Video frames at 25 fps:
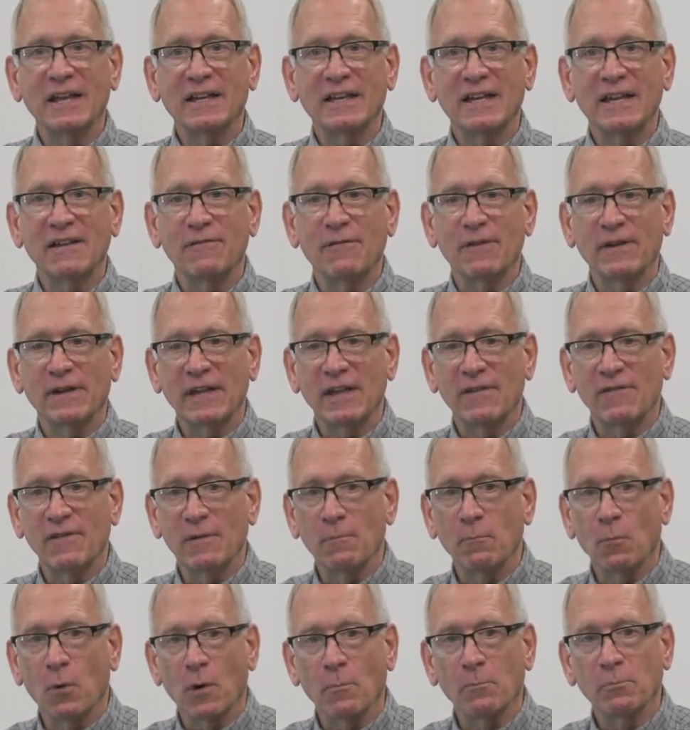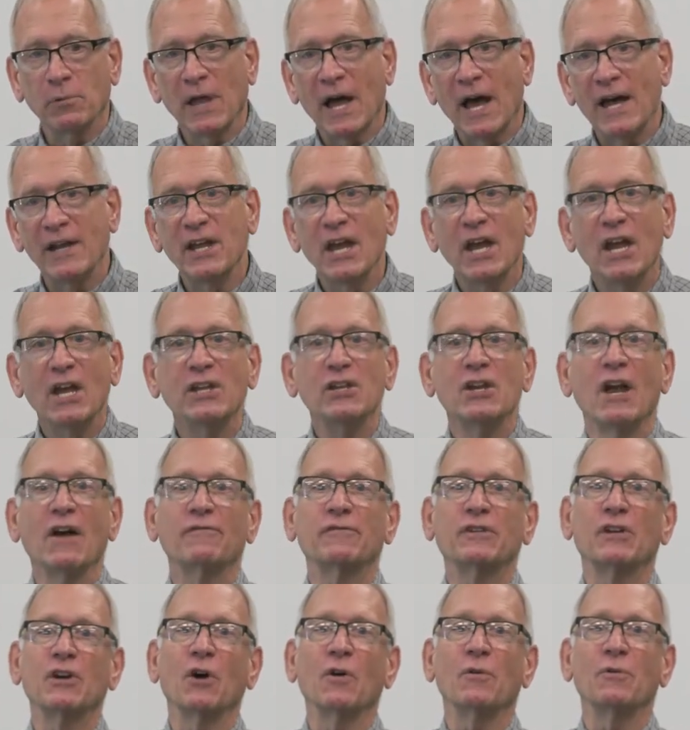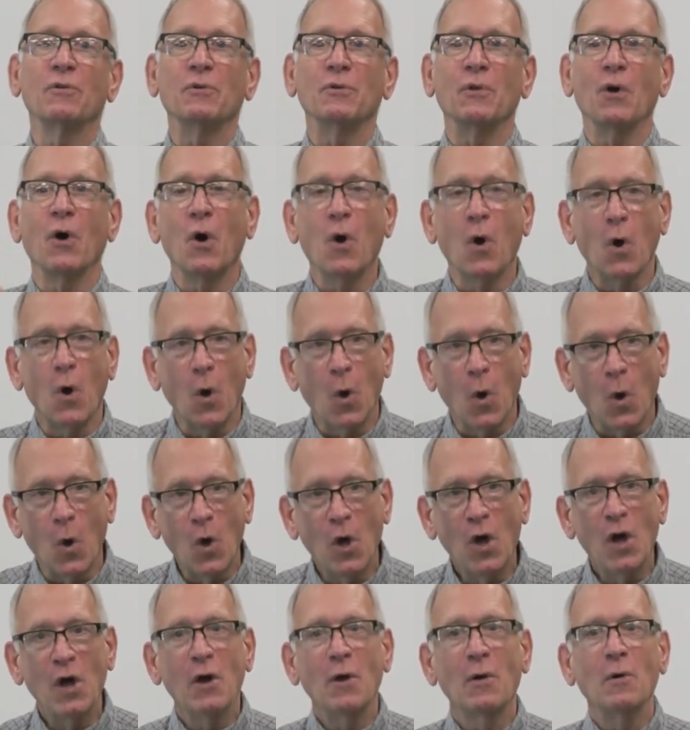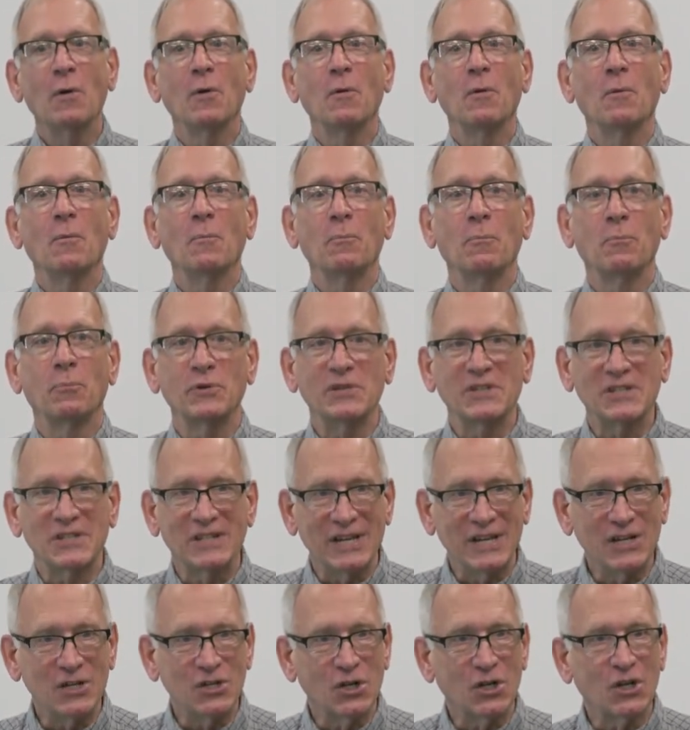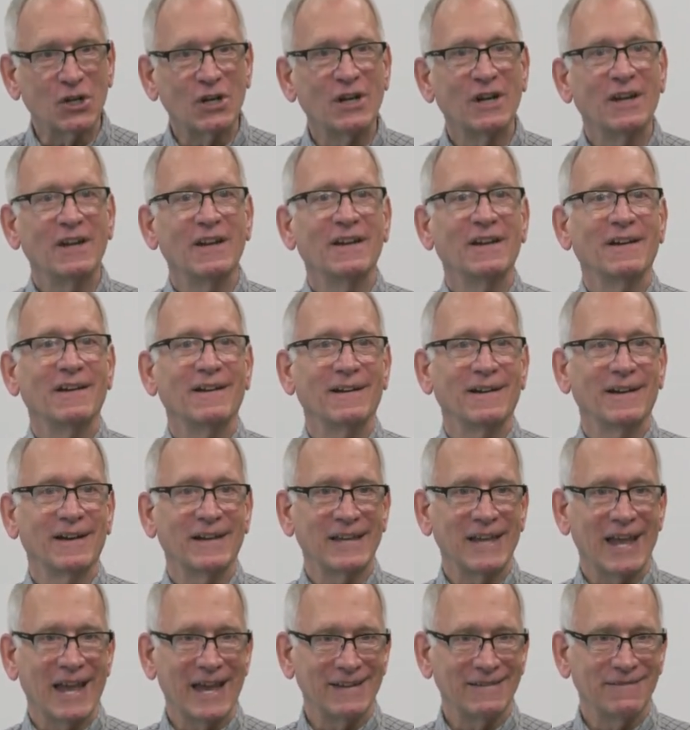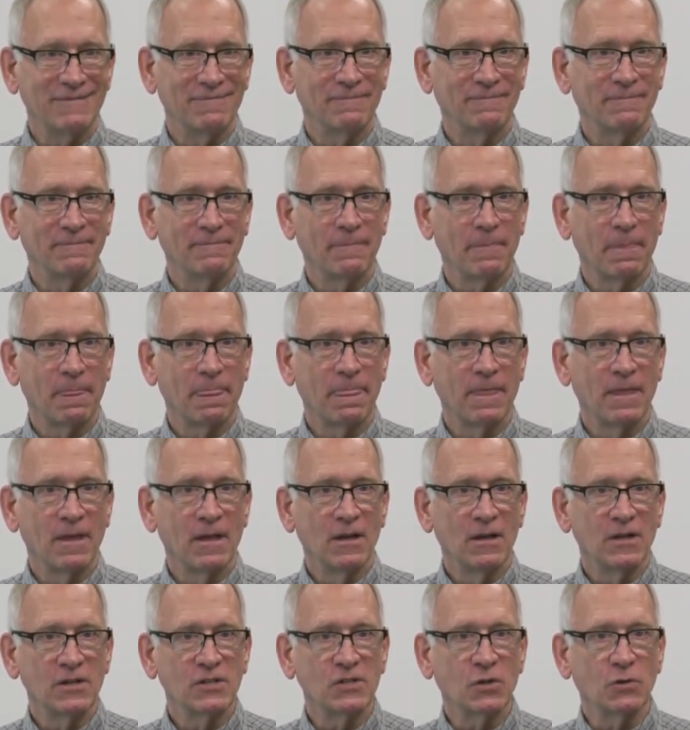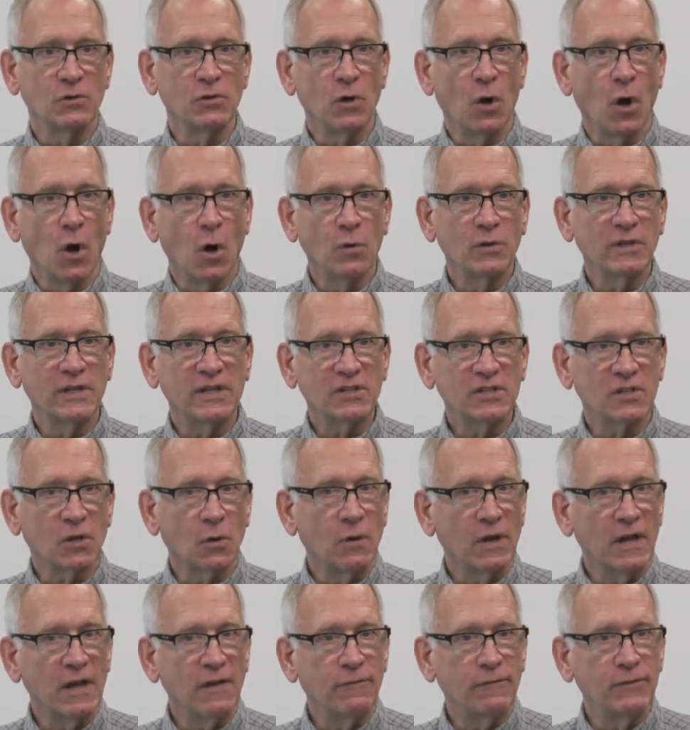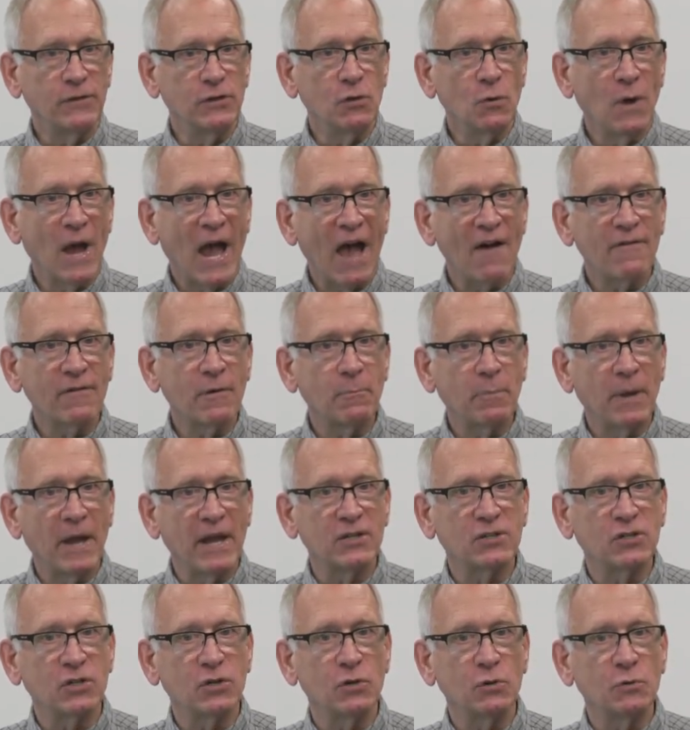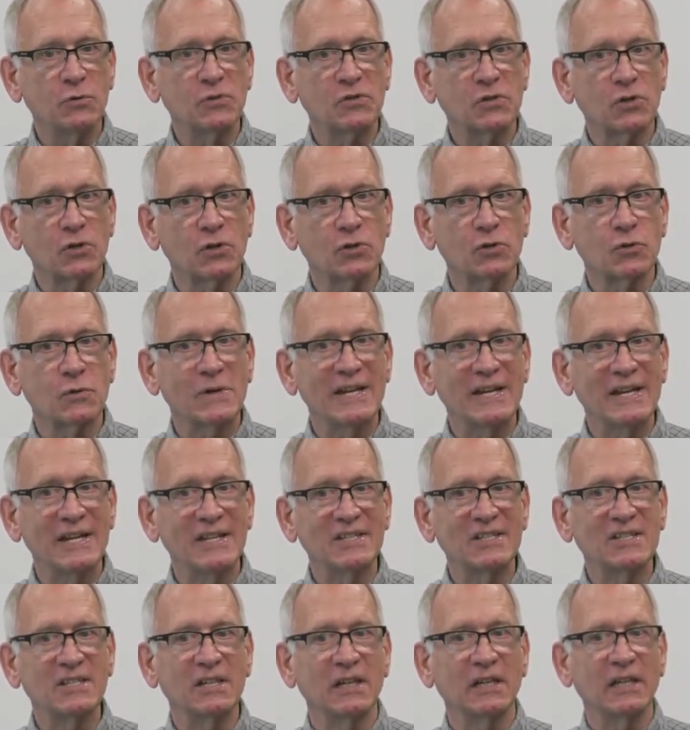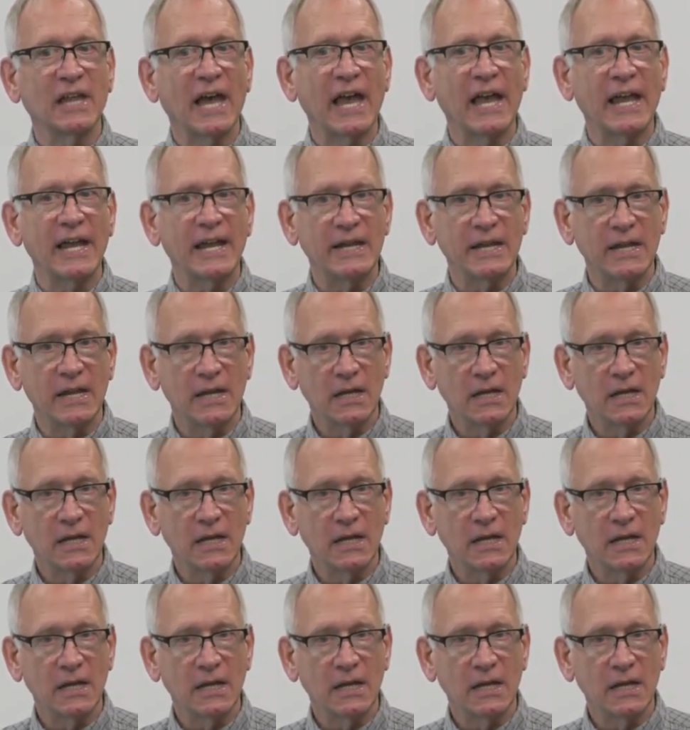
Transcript: give, give him more blood, you have to go through the whole procedure again. So you only so if you have a patient whose surgery is delayed,